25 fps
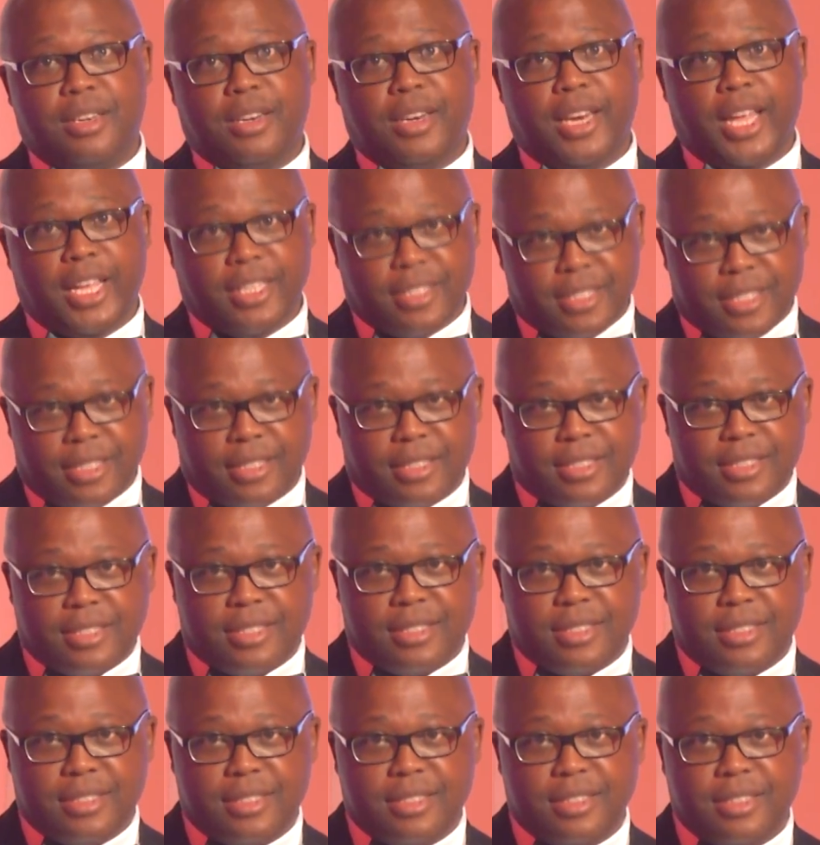
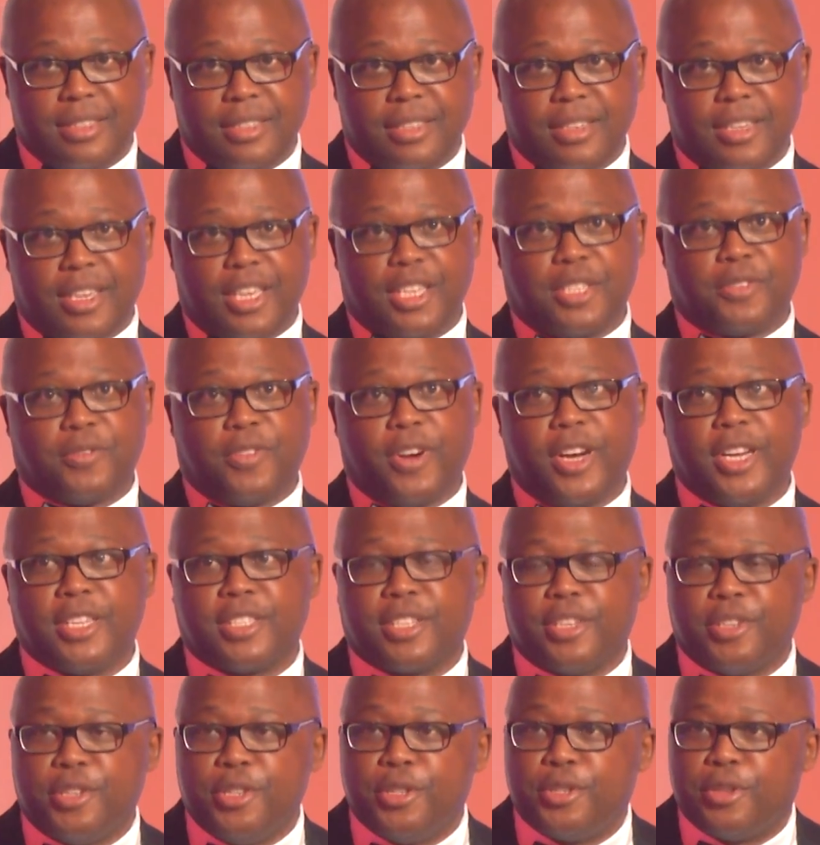lenses as far
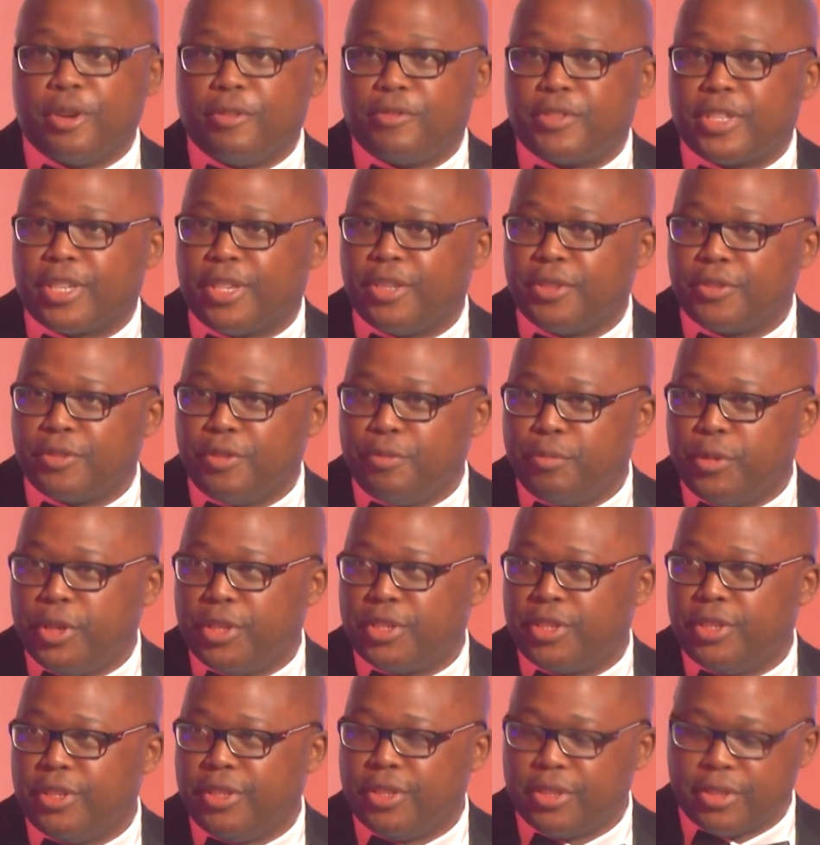as the issue of
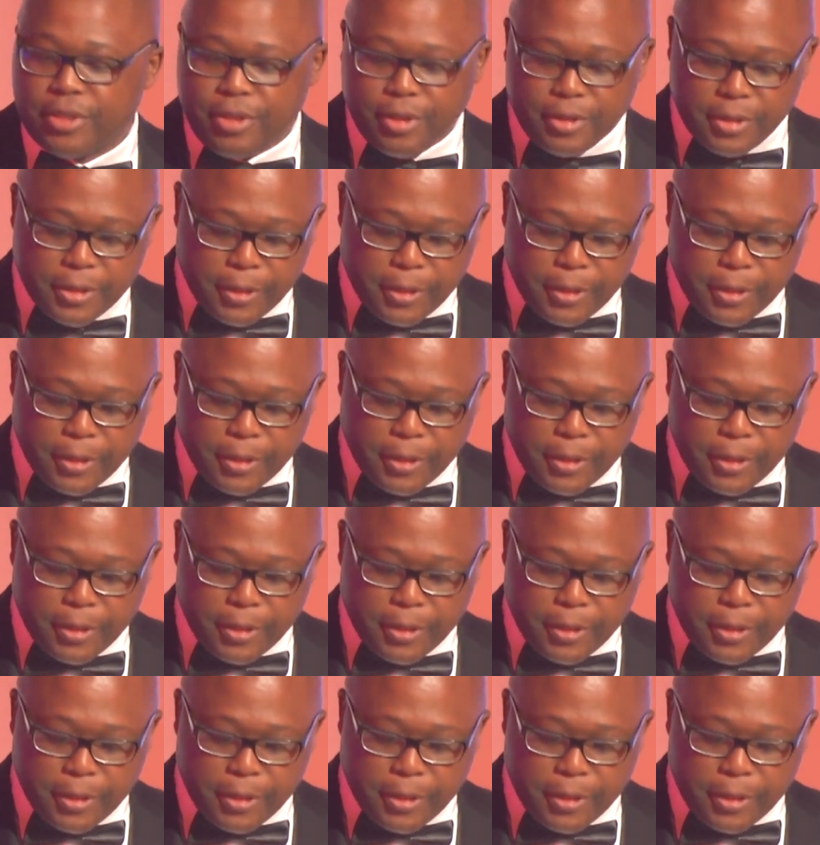transformation is